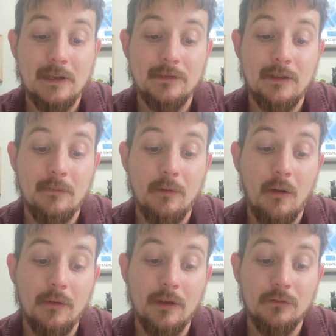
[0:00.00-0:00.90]
answered them,
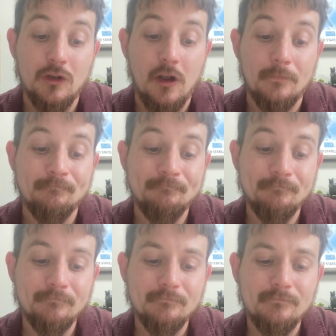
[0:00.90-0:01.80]
"Go and tell John
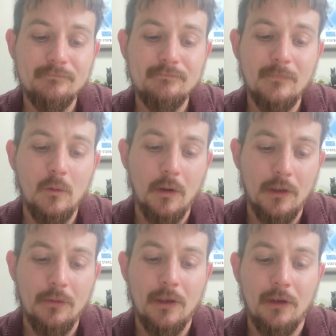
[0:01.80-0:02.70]

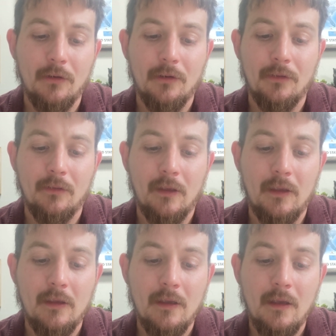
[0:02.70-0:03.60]
what you hear and
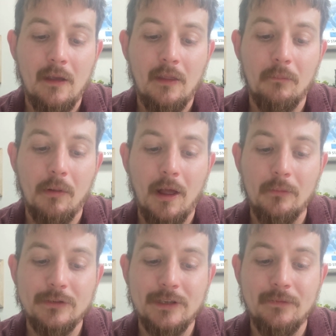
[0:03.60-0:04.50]
see. The
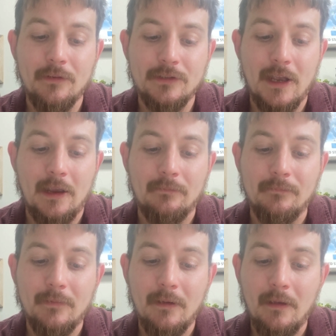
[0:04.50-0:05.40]
blind receive their sight,
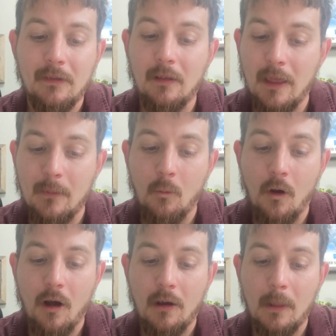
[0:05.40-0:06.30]
the lame
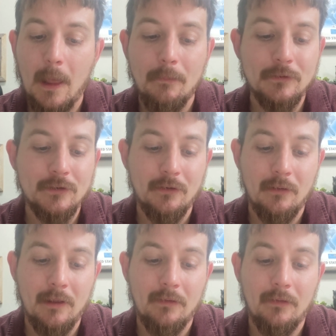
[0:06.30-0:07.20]
walk, lepers are
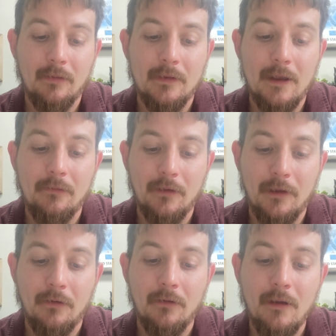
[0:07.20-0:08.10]
cleansed, and the deaf
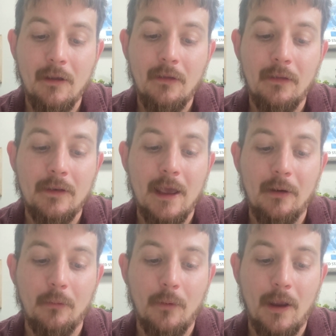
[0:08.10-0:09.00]
hear, the dead
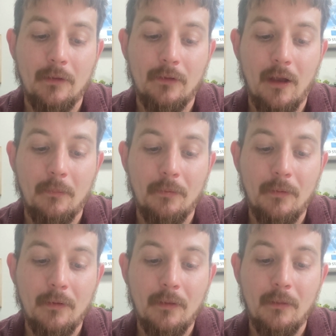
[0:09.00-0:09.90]
are raised up,
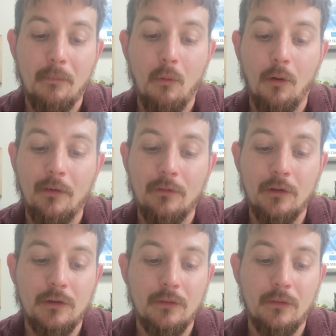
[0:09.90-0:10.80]
the poor have
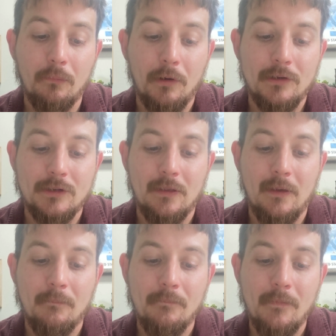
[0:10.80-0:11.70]
good news preached to
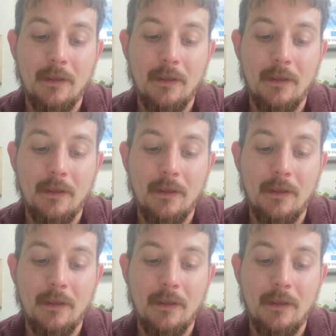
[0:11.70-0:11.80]
them,